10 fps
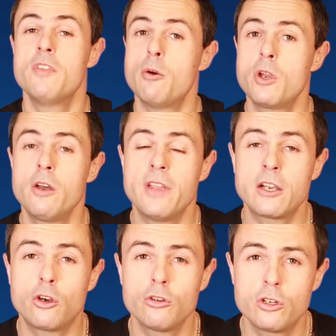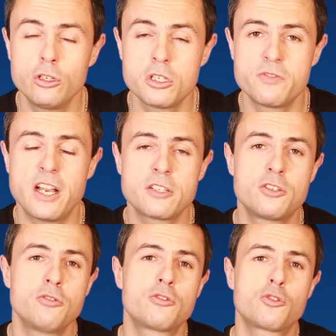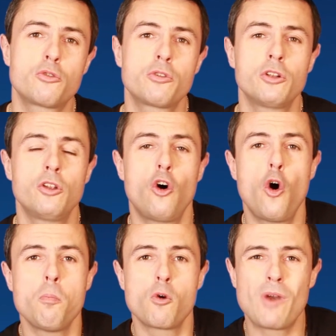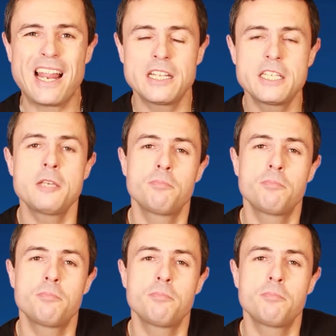There we are, that concludes that tutorial on morality.